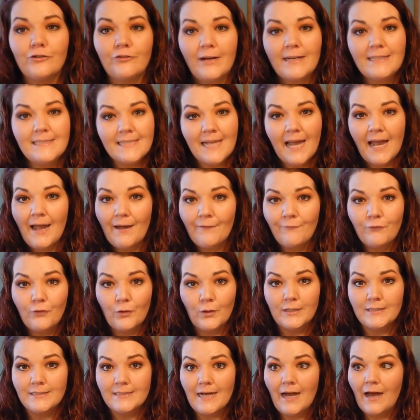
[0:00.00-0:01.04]
great to have
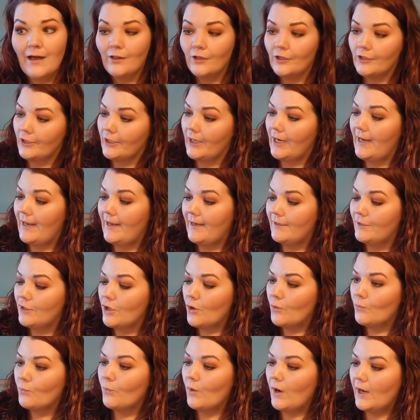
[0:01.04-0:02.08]
for a dollar. And
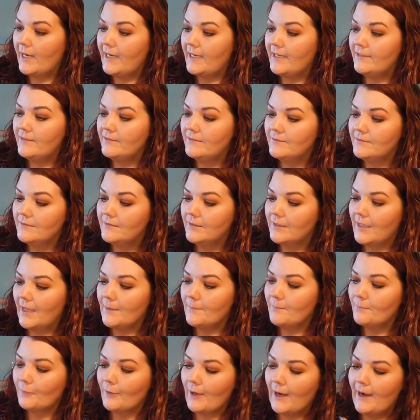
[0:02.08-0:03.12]
white
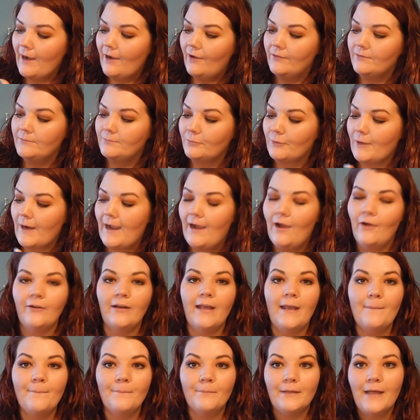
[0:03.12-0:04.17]
light brown, brown,
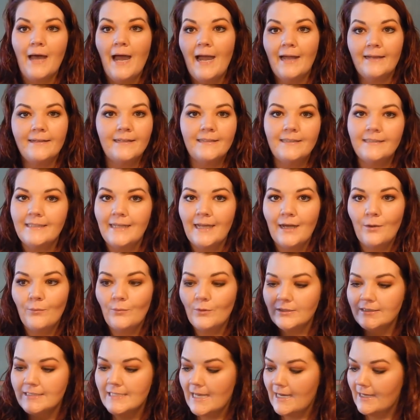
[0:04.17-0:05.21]
and black. Yeah,
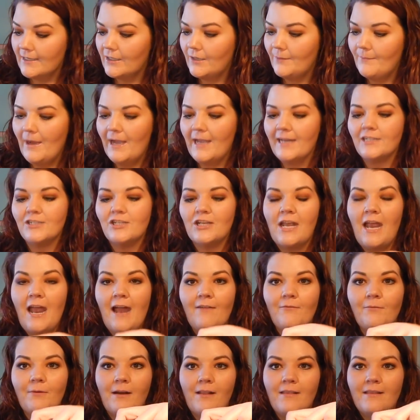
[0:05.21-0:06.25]
we'll take them. I actually
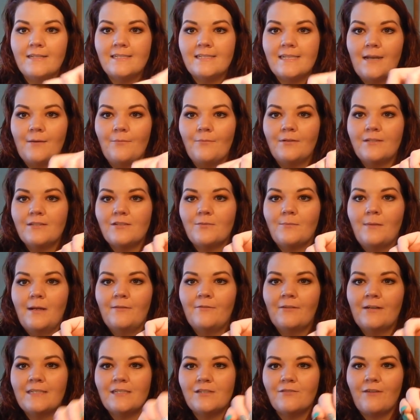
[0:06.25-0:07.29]
have one of the same ones on my
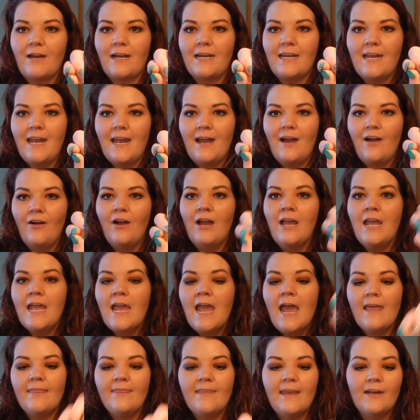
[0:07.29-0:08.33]
wrist right now.
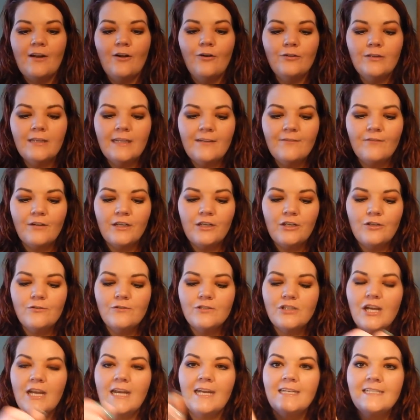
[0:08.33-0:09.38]
And they don't leave a
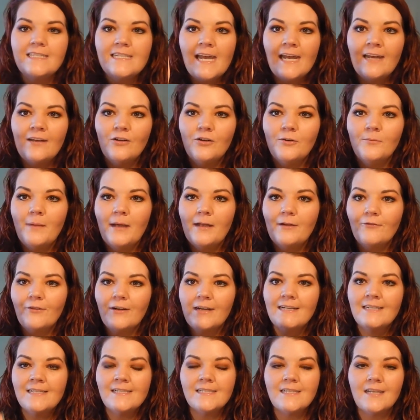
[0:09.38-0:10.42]
huge indent on my
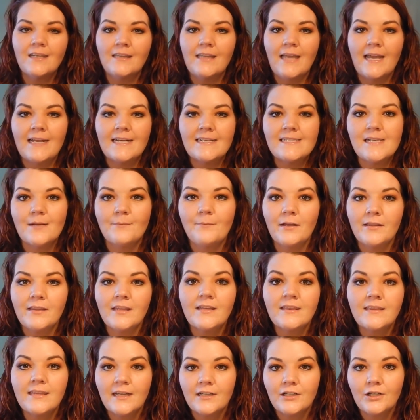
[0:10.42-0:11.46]
wrist like some of
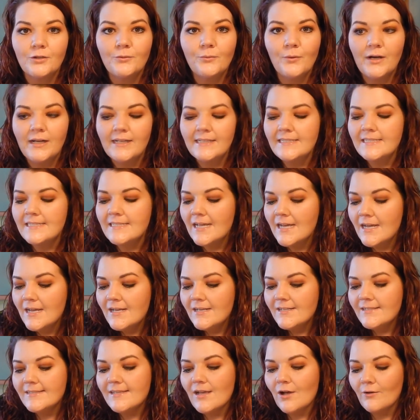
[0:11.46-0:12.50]
the thicker ones.
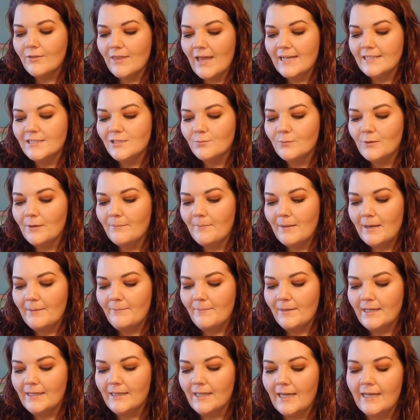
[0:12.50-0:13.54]
So that's what made
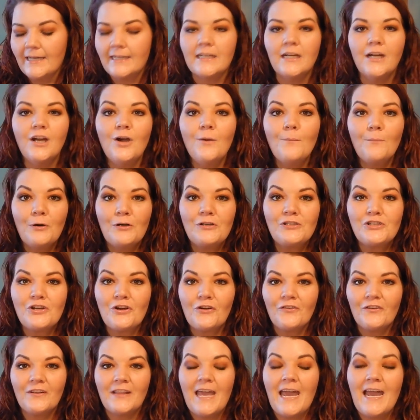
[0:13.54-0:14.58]
me like push
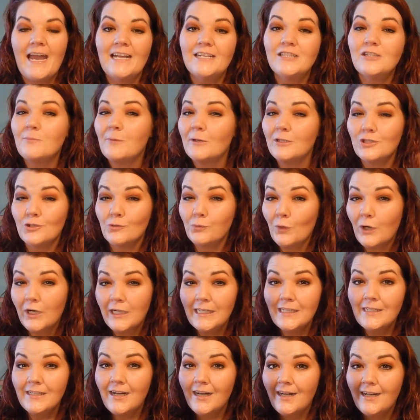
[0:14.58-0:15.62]
over the edge. But
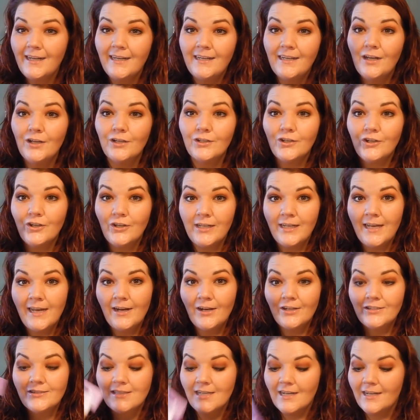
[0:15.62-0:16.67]
29 Goody
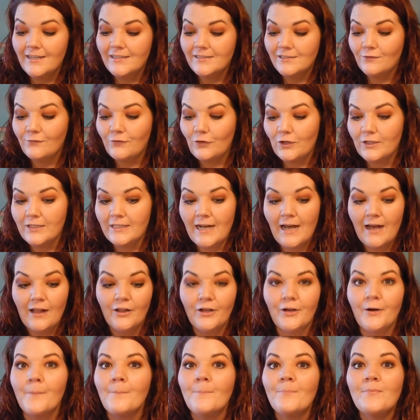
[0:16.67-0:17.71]
hair ties for a
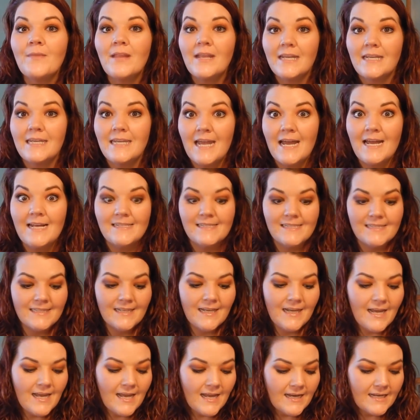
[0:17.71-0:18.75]
dollar. Yes.
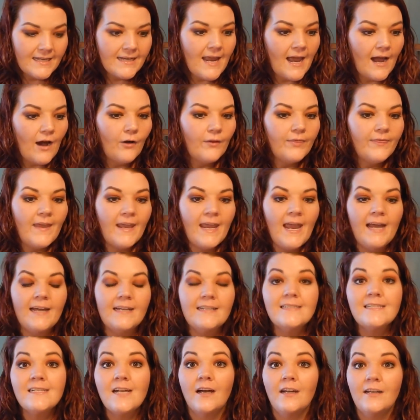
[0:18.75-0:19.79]
Now, they had
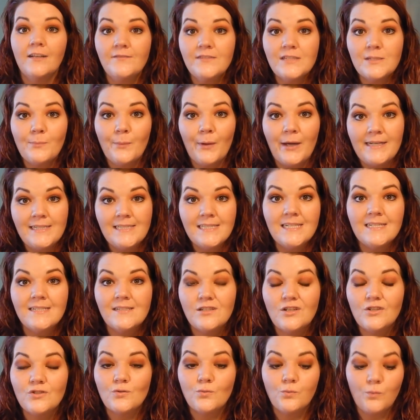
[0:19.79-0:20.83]
a ton of
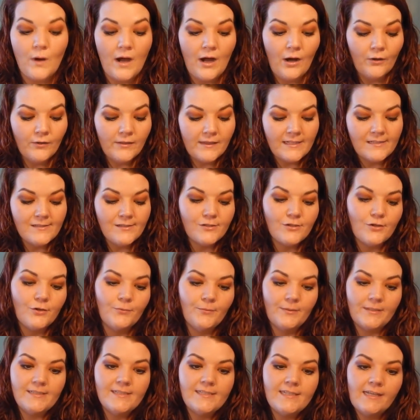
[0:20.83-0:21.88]
spices as well. These new
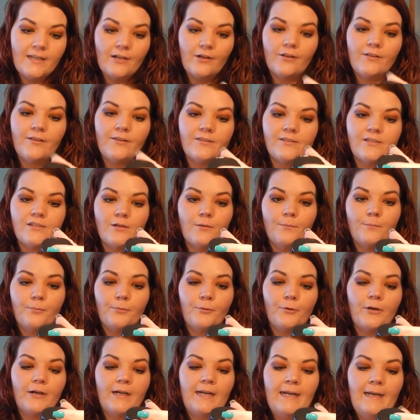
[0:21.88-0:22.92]
ones here, they're
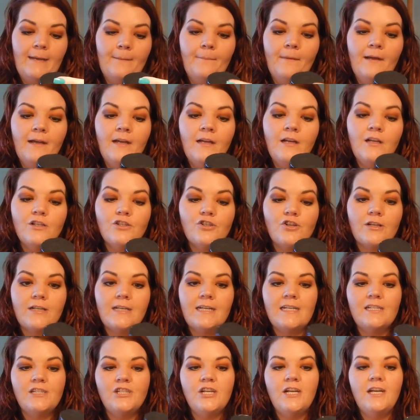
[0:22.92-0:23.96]
Supreme
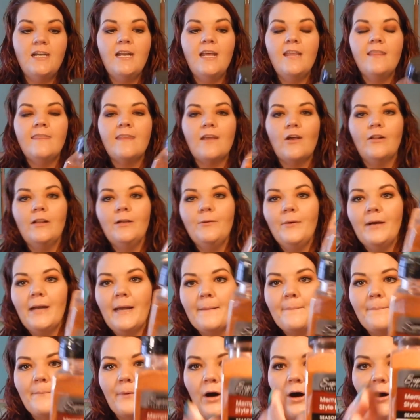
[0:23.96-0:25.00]
Tradition. The only one
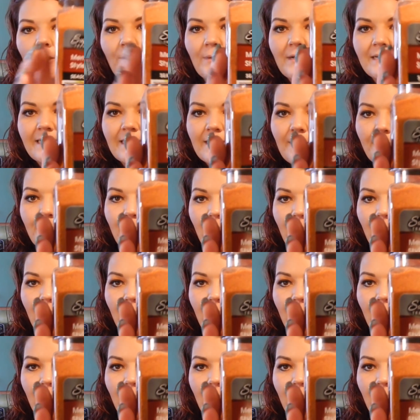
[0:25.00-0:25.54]
I bought was the